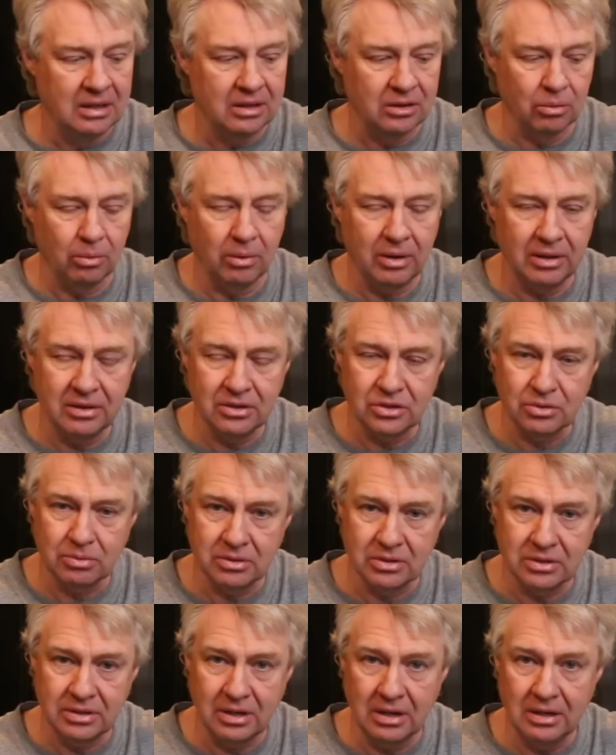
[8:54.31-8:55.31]
the way this
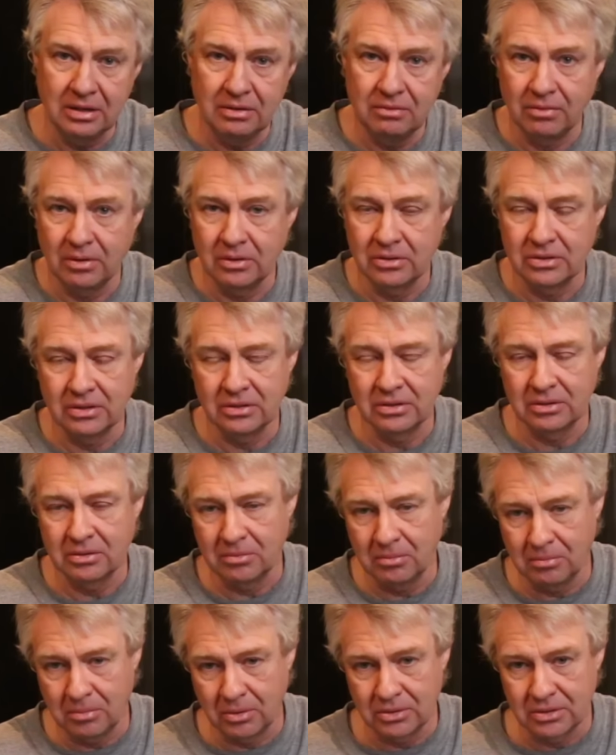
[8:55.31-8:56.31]
was done versus
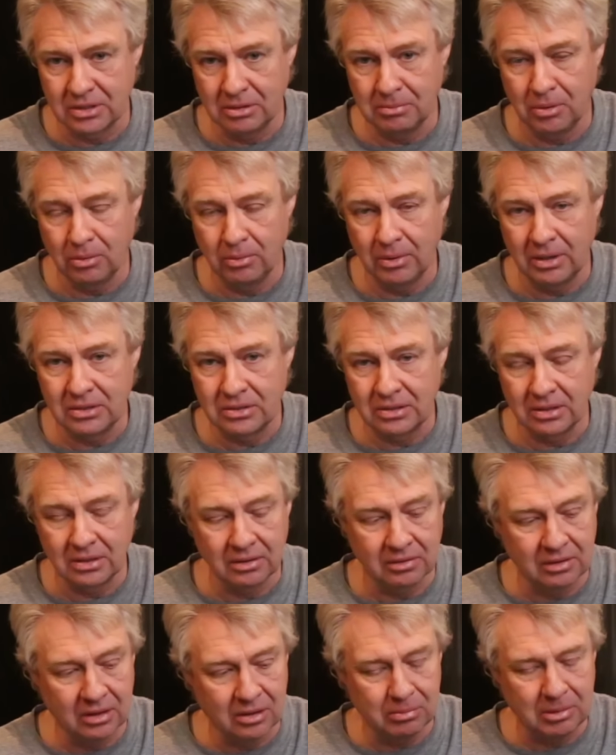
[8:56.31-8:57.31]
more simple ways that
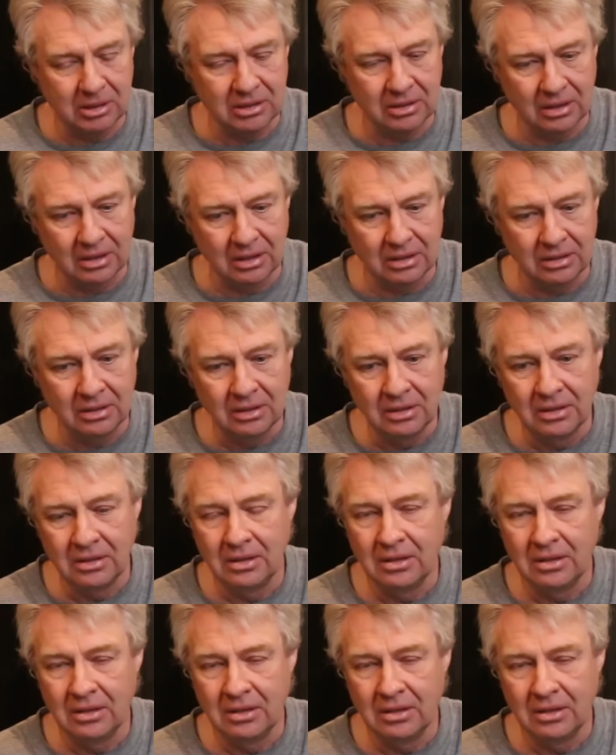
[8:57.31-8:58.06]
it could have been done.